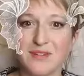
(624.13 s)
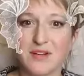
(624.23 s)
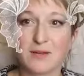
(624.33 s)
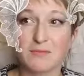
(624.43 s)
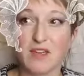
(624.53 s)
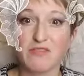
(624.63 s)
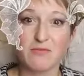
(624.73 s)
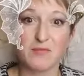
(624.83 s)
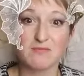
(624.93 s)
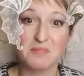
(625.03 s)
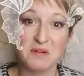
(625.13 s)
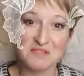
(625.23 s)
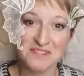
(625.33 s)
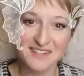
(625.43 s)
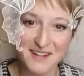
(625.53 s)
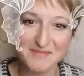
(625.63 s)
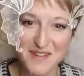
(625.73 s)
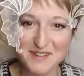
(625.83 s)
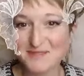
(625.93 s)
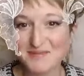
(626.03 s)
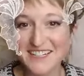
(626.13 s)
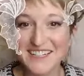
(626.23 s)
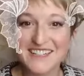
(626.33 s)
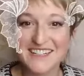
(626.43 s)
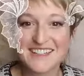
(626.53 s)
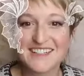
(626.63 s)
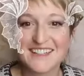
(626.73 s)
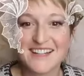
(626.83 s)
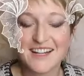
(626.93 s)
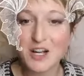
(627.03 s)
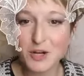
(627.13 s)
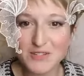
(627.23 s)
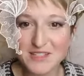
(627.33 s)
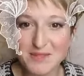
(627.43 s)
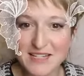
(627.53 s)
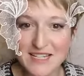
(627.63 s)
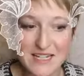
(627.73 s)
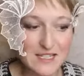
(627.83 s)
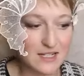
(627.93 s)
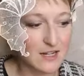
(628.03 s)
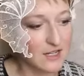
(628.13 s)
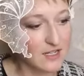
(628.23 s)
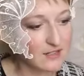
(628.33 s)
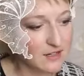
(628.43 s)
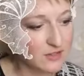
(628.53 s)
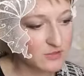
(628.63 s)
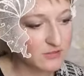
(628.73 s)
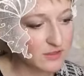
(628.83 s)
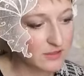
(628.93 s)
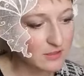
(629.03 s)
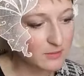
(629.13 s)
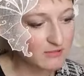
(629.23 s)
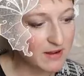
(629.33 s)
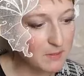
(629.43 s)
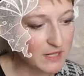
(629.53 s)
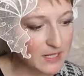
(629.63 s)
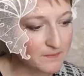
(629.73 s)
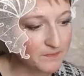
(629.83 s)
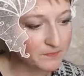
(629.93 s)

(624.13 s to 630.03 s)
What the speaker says: I'm there for me. I'm there for me. I hope this made sense tonight, because I do feel a bit rambly.